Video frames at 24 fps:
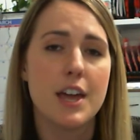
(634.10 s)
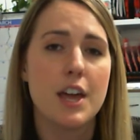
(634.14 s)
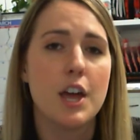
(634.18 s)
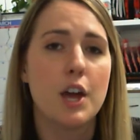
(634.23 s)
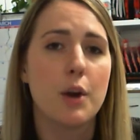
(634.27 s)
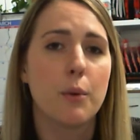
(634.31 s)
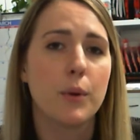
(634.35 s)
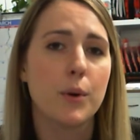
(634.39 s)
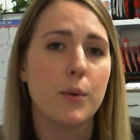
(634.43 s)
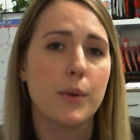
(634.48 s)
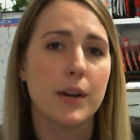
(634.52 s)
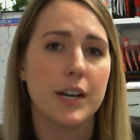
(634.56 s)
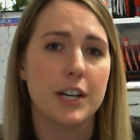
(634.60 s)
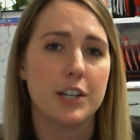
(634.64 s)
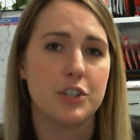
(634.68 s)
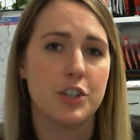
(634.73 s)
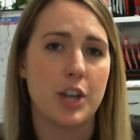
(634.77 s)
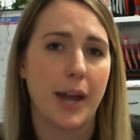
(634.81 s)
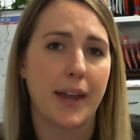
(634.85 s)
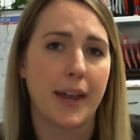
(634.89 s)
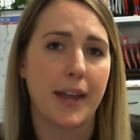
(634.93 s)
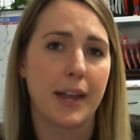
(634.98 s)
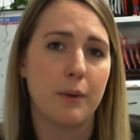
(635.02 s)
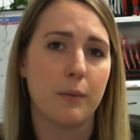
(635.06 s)
We're going to
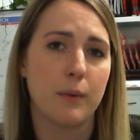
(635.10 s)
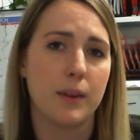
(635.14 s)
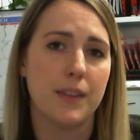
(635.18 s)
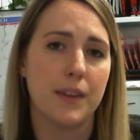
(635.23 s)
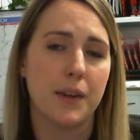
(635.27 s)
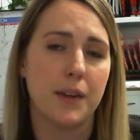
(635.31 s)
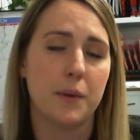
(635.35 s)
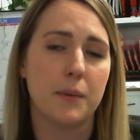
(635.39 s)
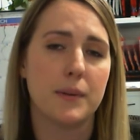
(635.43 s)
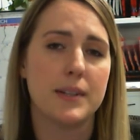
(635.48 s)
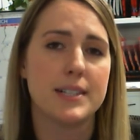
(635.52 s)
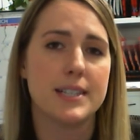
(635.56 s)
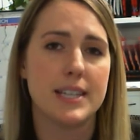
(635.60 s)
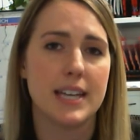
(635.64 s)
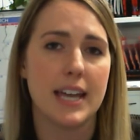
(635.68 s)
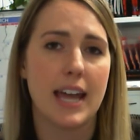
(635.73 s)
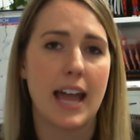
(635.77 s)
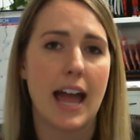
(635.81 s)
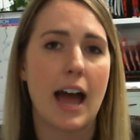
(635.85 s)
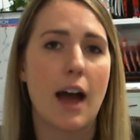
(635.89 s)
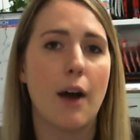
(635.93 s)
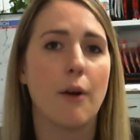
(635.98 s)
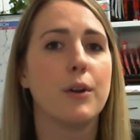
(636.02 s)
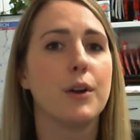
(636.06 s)
check in with you and see
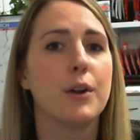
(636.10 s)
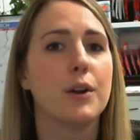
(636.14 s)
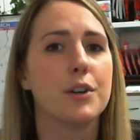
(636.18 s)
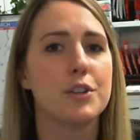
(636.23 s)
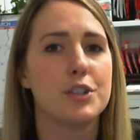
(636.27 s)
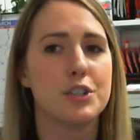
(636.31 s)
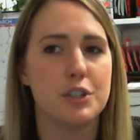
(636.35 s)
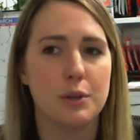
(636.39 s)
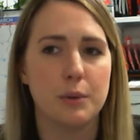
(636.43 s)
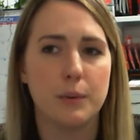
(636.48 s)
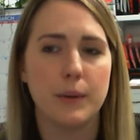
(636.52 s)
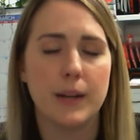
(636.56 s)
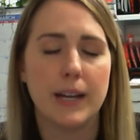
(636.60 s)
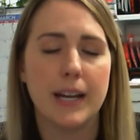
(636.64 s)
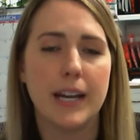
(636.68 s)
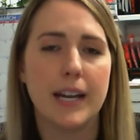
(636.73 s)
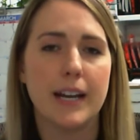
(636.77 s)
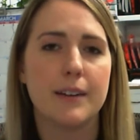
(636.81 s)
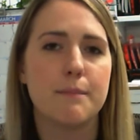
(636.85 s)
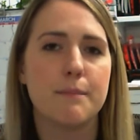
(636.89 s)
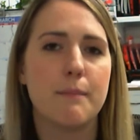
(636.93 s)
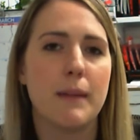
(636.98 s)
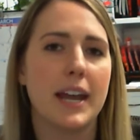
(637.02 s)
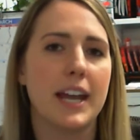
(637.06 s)
how you're
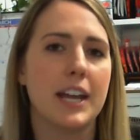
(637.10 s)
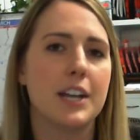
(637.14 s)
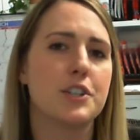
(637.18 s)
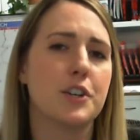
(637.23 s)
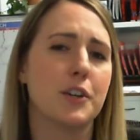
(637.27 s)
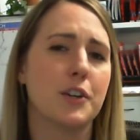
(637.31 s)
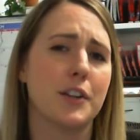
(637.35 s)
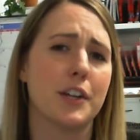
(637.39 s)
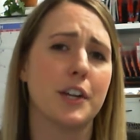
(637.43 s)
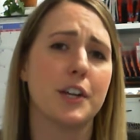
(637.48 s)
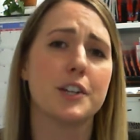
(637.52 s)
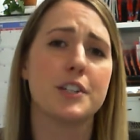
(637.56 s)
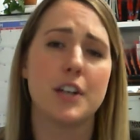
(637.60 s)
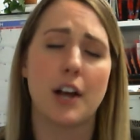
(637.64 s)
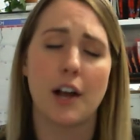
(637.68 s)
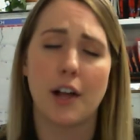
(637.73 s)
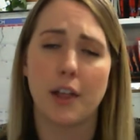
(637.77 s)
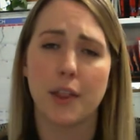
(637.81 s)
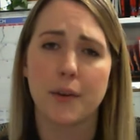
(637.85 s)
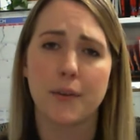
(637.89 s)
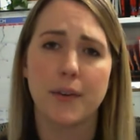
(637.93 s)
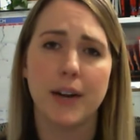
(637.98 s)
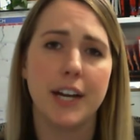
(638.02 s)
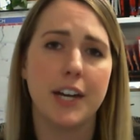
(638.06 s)
doing, making sure that you're
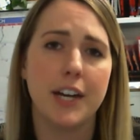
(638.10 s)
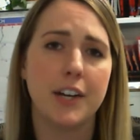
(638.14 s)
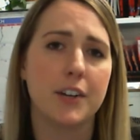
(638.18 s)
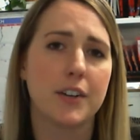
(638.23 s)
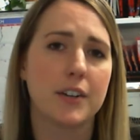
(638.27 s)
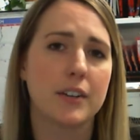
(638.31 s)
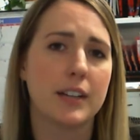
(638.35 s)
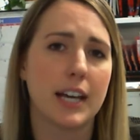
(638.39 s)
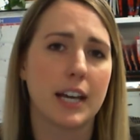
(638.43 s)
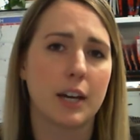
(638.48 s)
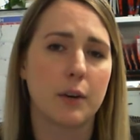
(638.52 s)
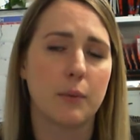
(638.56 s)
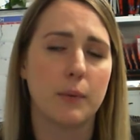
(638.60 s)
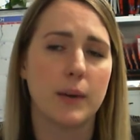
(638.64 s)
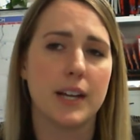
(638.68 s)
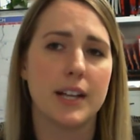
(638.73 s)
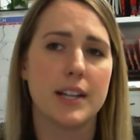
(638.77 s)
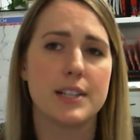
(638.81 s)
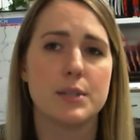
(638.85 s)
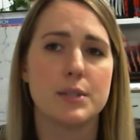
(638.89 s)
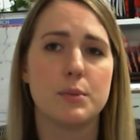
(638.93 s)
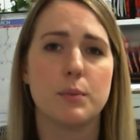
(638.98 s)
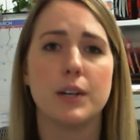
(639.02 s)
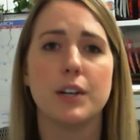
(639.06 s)
tolerating your
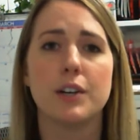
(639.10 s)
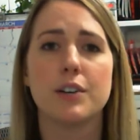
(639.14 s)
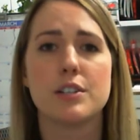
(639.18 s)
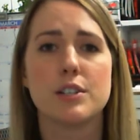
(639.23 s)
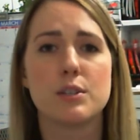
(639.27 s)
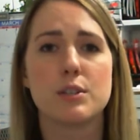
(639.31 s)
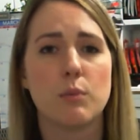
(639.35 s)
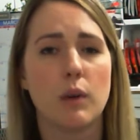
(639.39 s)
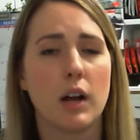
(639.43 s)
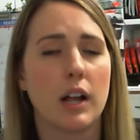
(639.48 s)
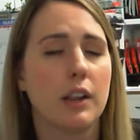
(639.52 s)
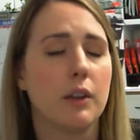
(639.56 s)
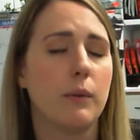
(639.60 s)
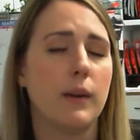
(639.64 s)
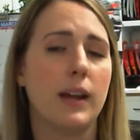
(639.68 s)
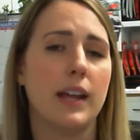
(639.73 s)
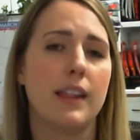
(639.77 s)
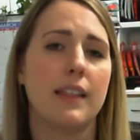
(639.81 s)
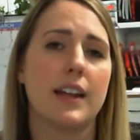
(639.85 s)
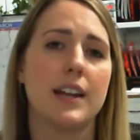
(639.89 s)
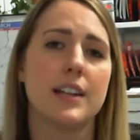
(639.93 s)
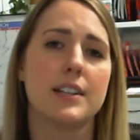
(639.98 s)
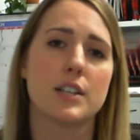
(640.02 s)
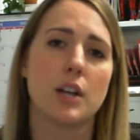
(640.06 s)
liquids when you're swallowing,
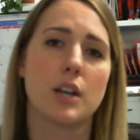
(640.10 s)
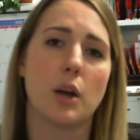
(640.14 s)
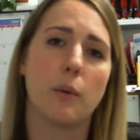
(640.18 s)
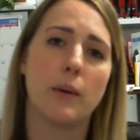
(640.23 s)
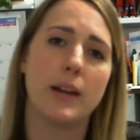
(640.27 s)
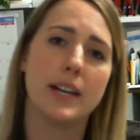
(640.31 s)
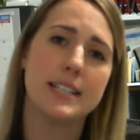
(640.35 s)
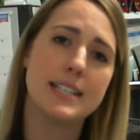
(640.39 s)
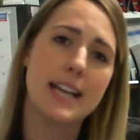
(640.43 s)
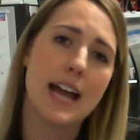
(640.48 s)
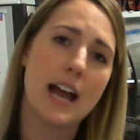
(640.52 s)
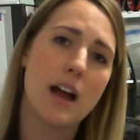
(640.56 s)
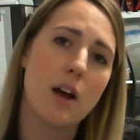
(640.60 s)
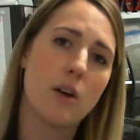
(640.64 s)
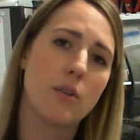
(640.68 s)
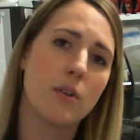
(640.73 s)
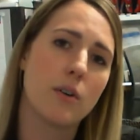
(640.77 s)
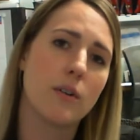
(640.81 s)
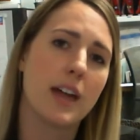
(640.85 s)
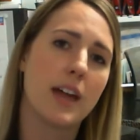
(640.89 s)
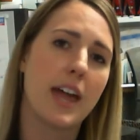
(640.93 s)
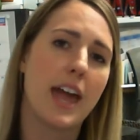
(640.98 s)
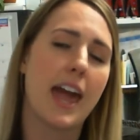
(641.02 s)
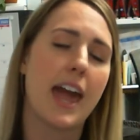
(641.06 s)
that it's going down
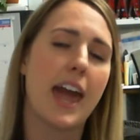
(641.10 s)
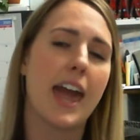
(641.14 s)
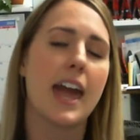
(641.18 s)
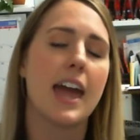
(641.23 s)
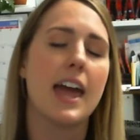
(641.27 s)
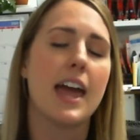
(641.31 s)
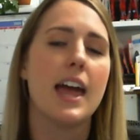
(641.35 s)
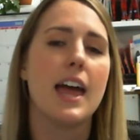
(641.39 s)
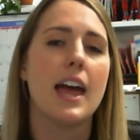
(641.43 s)
okay.